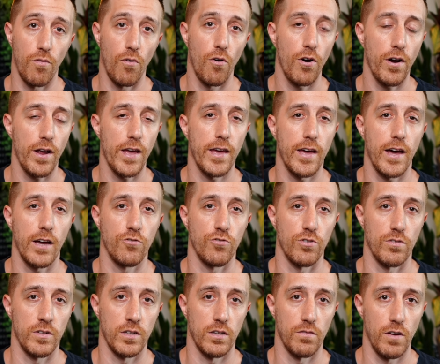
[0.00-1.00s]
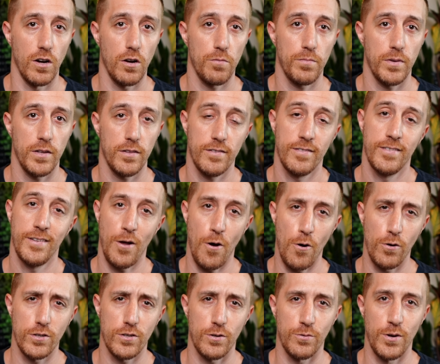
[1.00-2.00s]
for AI-driven development,
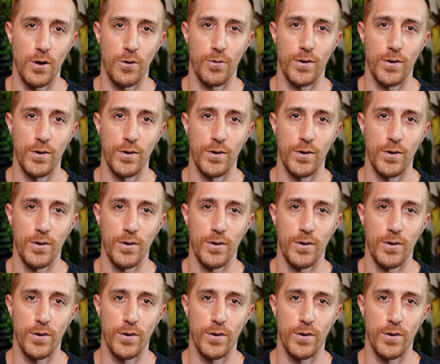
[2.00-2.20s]
also